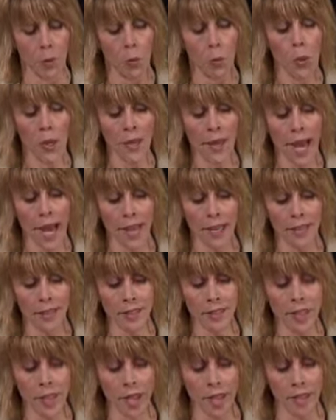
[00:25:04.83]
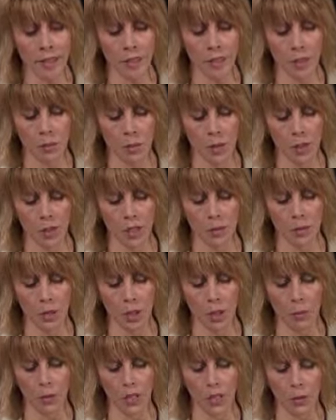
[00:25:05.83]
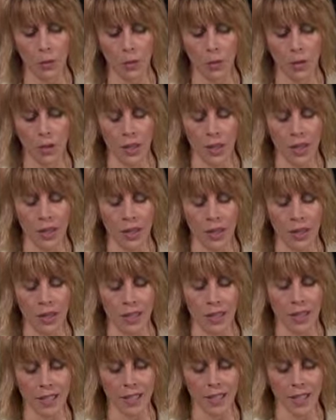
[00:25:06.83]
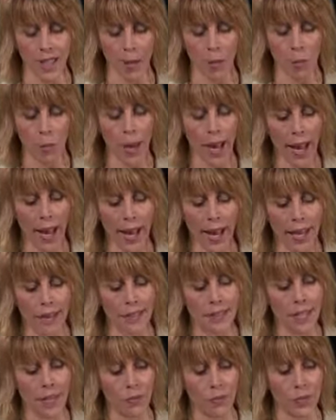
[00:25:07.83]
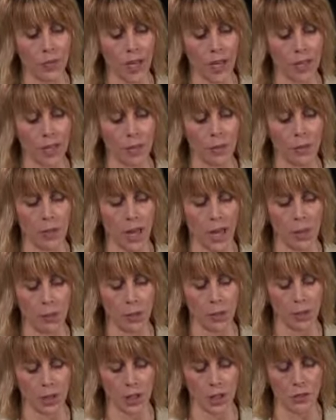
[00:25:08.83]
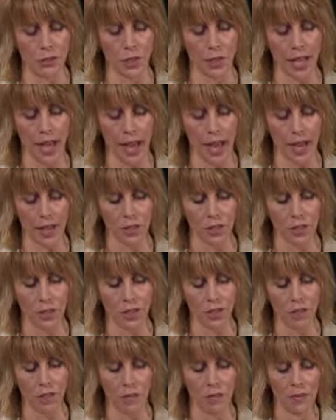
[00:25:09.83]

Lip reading: When that is the case, the markup shall be computed in the same way as if the customer had purchased for cash,